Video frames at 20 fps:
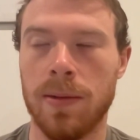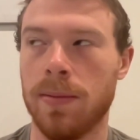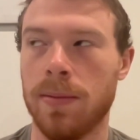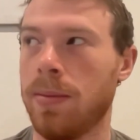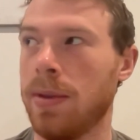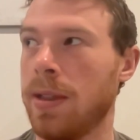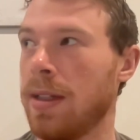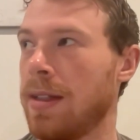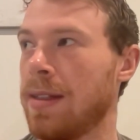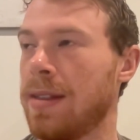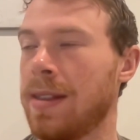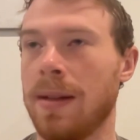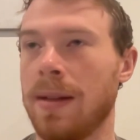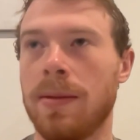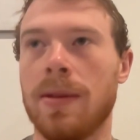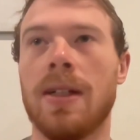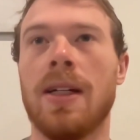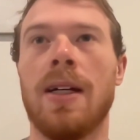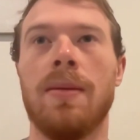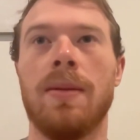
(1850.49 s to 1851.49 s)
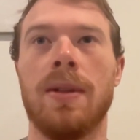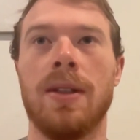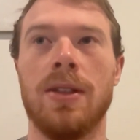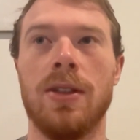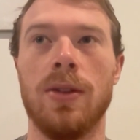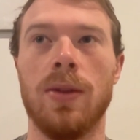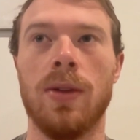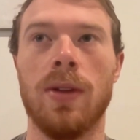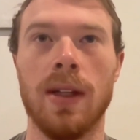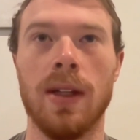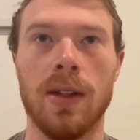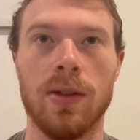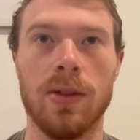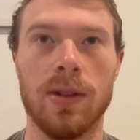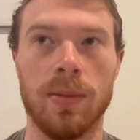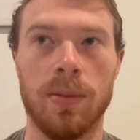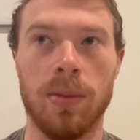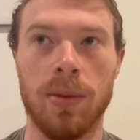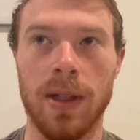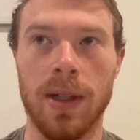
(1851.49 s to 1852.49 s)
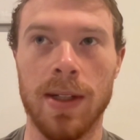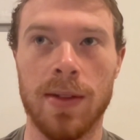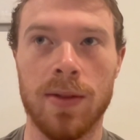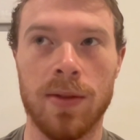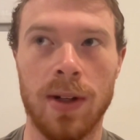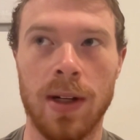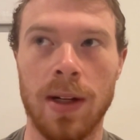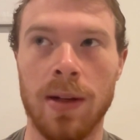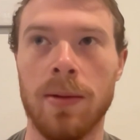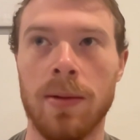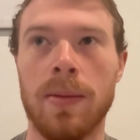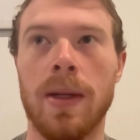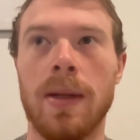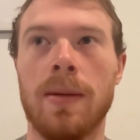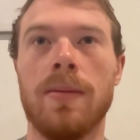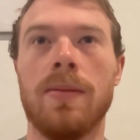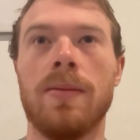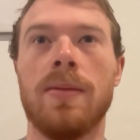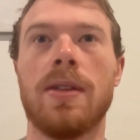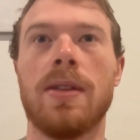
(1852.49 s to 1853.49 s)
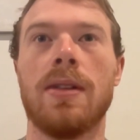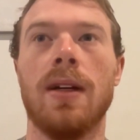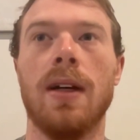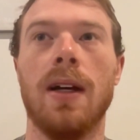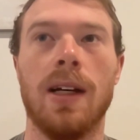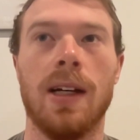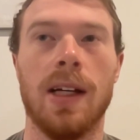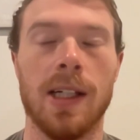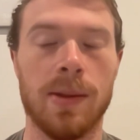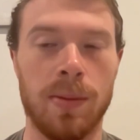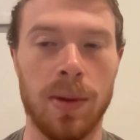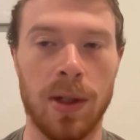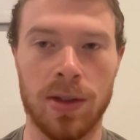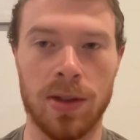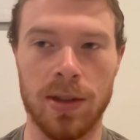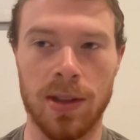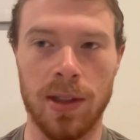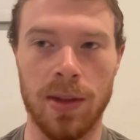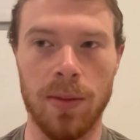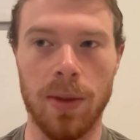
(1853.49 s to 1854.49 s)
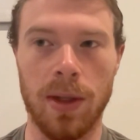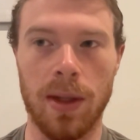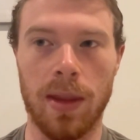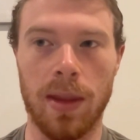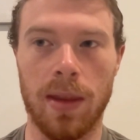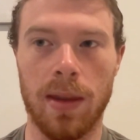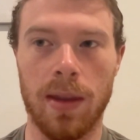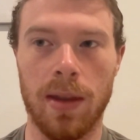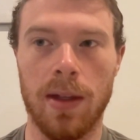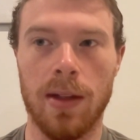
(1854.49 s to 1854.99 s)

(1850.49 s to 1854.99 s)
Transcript: But at the same time, I do think there's a place for AMMs, especially with